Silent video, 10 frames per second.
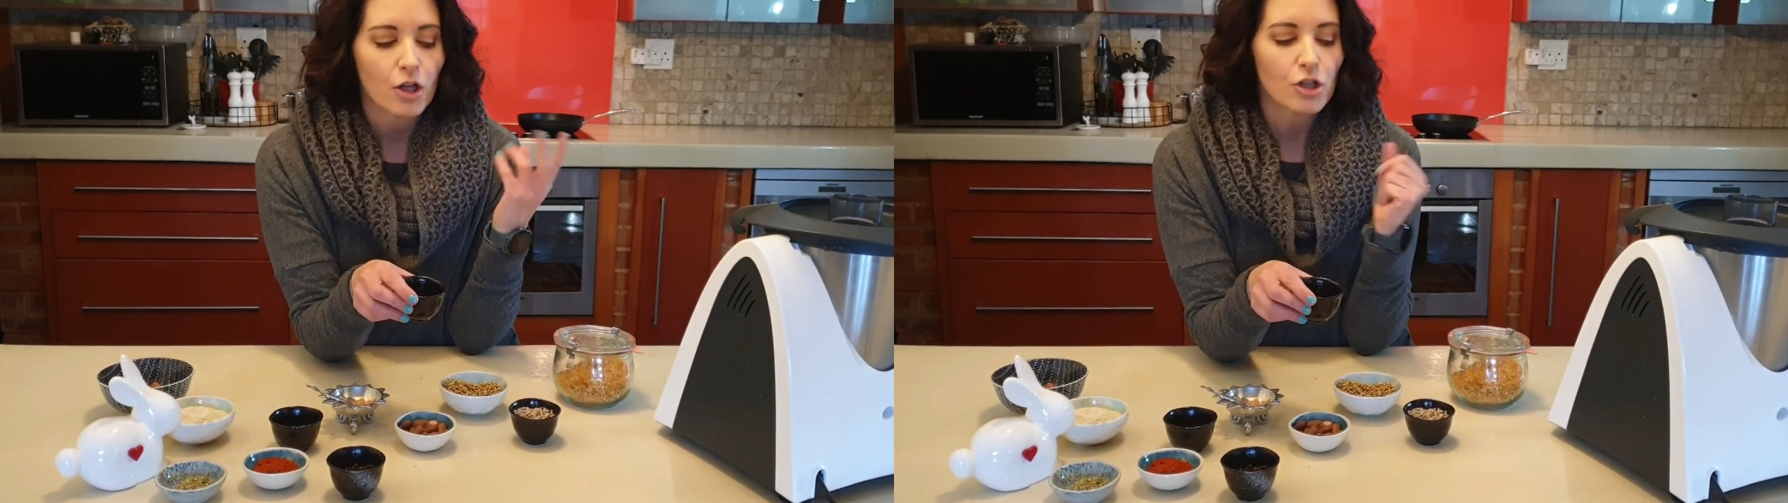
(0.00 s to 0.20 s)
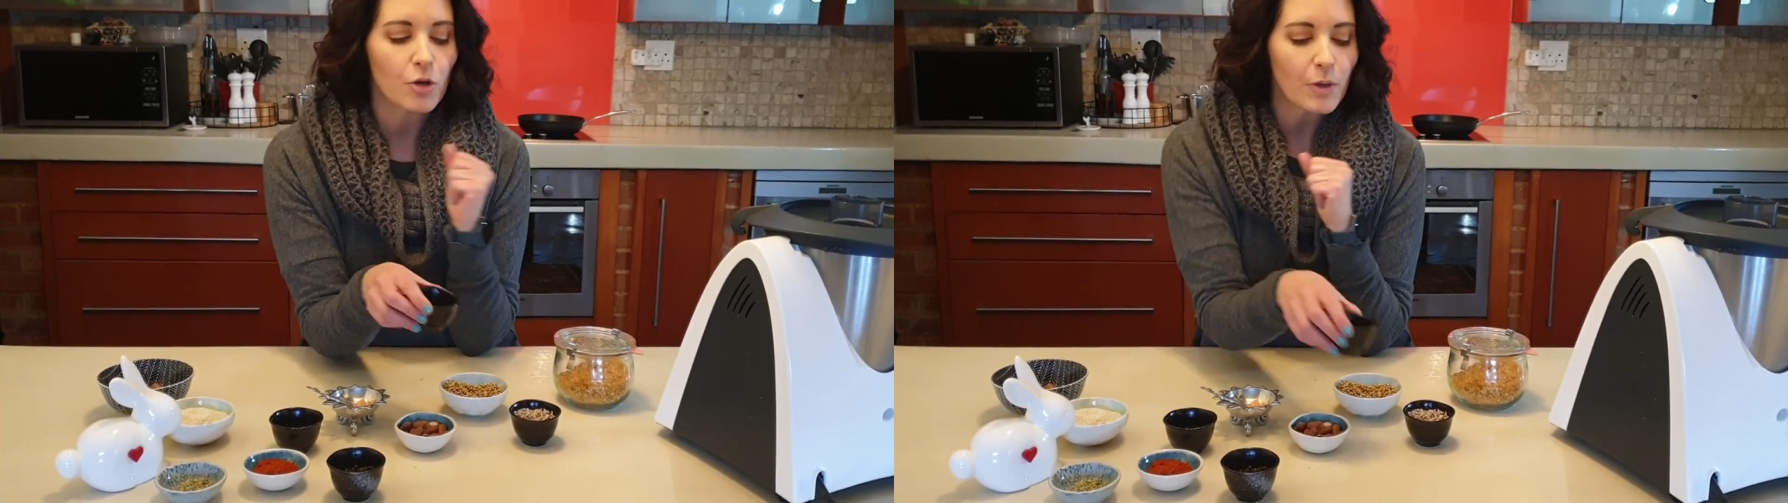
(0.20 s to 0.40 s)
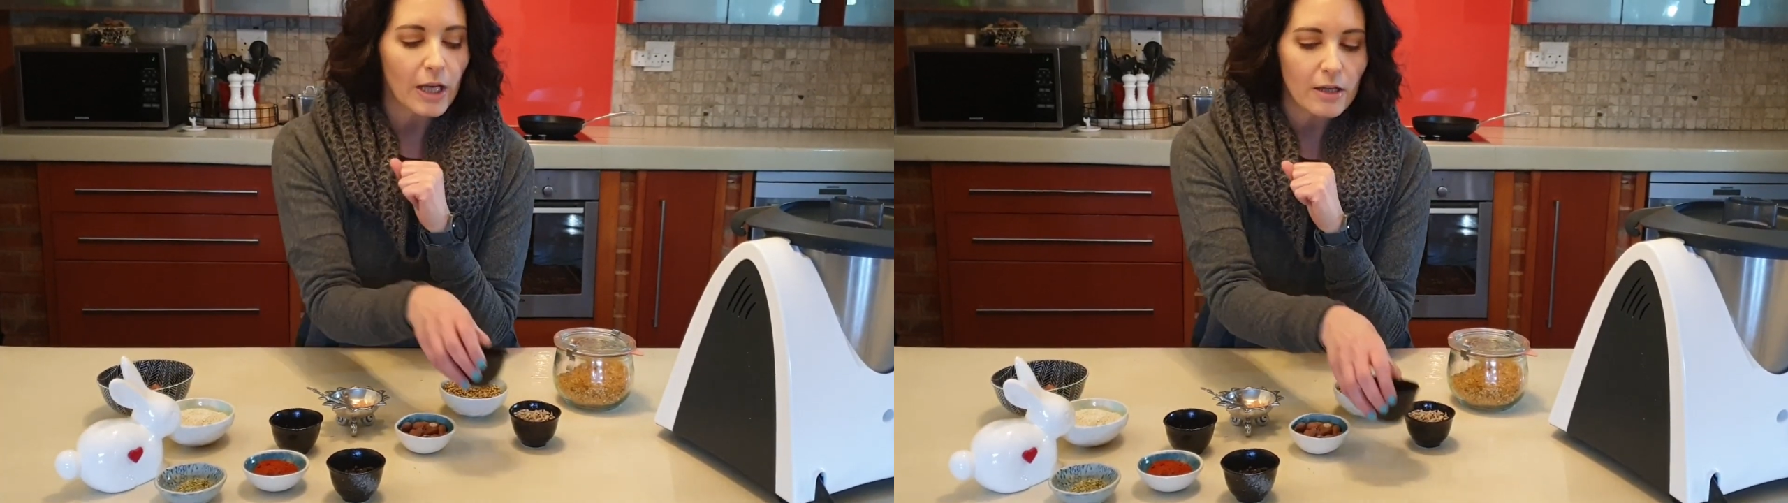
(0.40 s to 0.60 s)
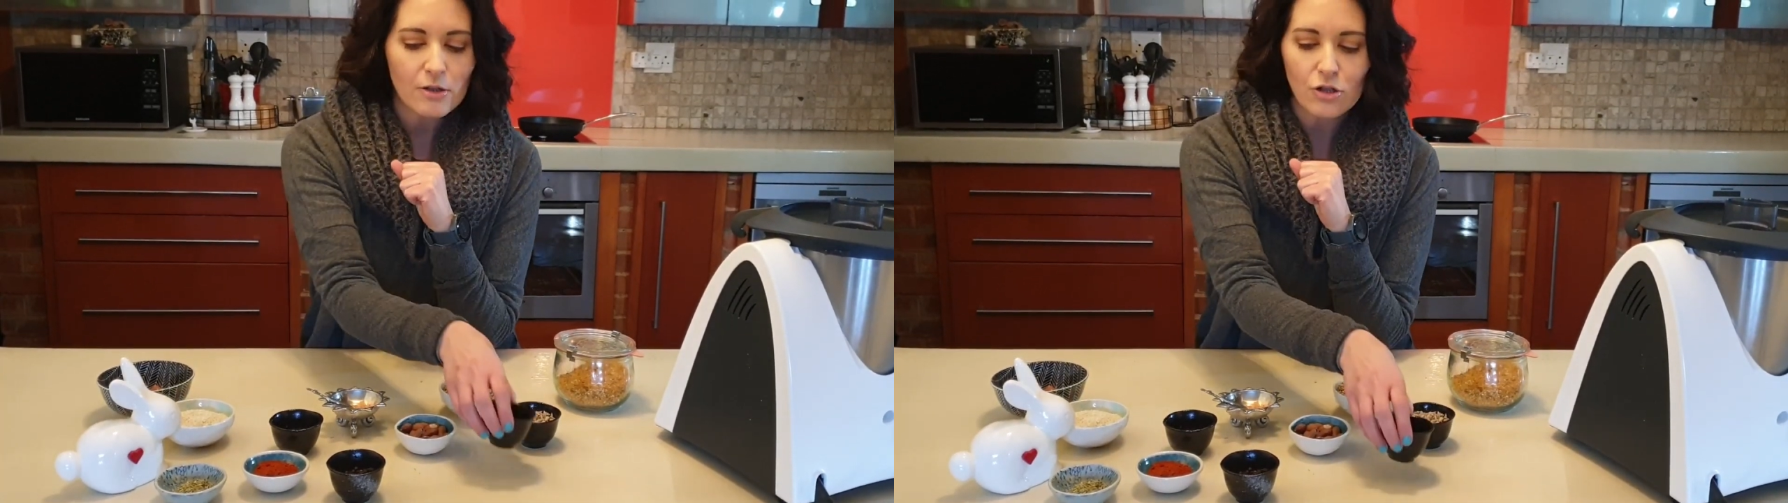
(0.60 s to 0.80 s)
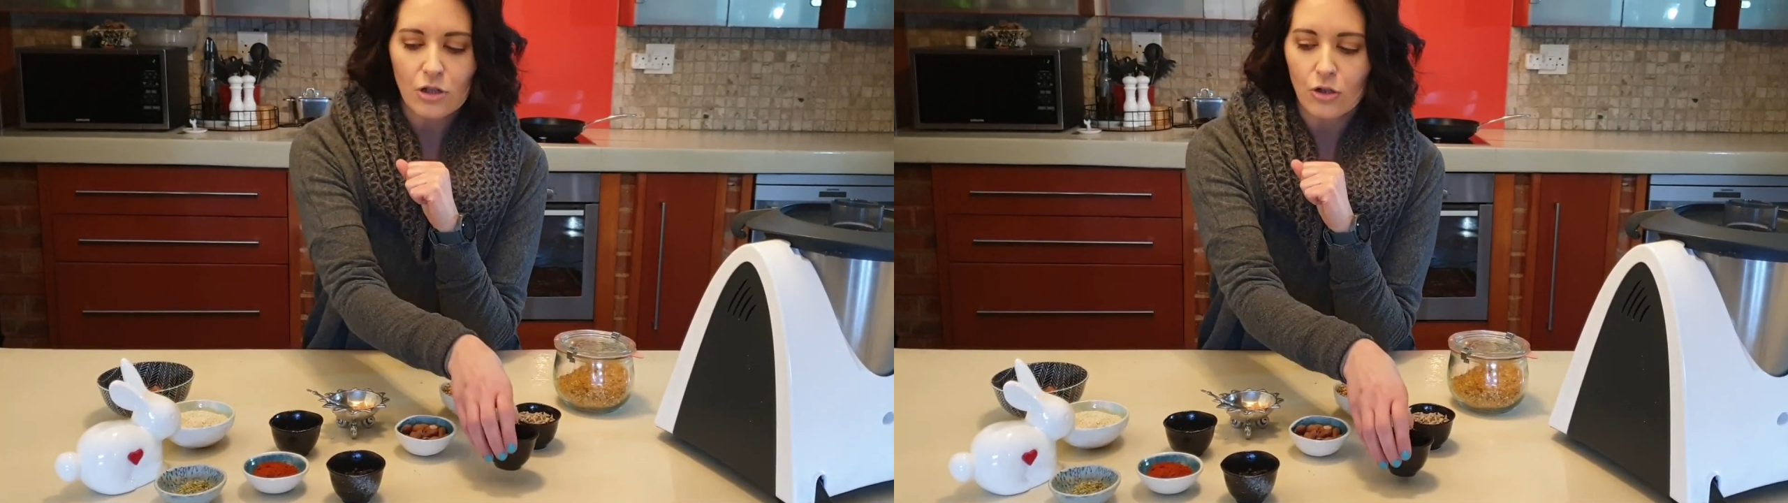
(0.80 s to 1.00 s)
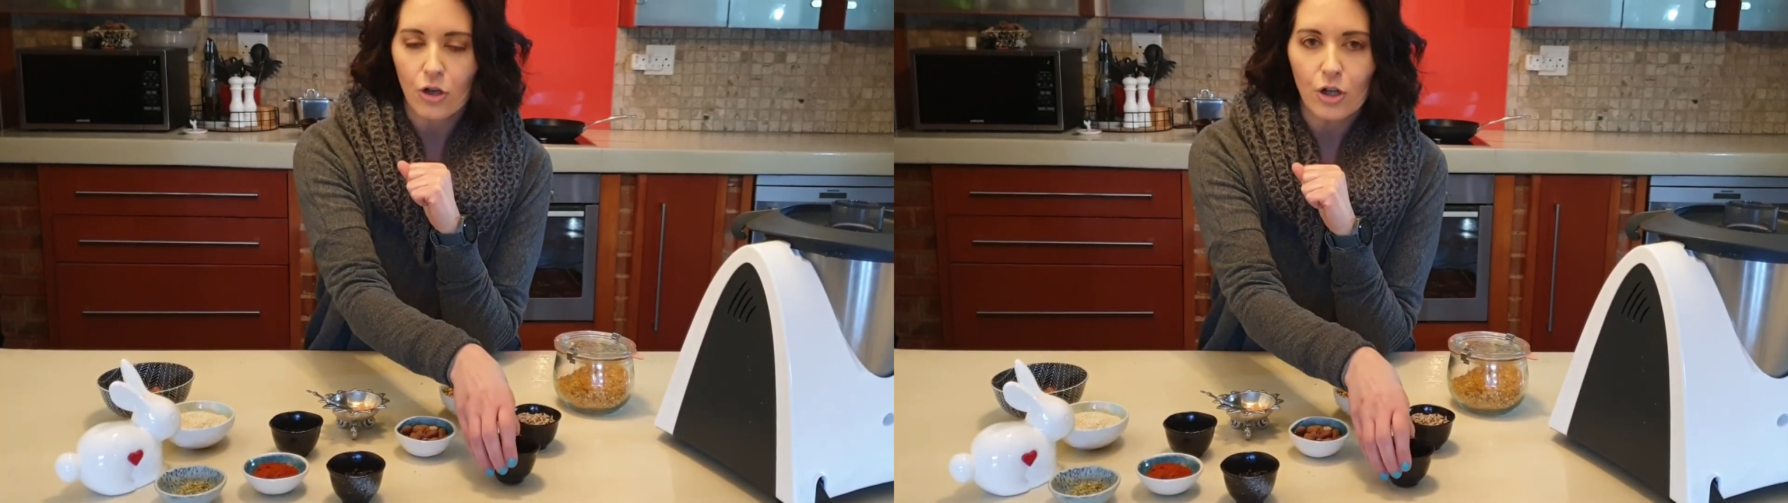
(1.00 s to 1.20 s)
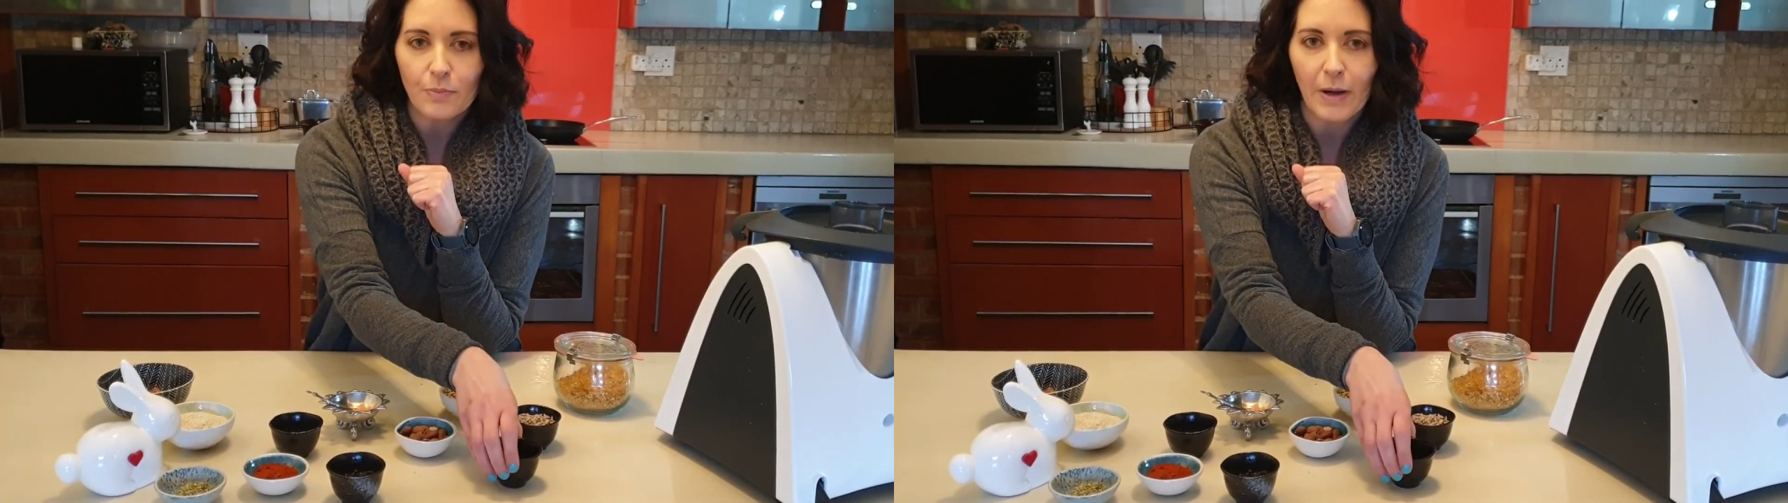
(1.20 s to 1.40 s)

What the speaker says: So we're going to start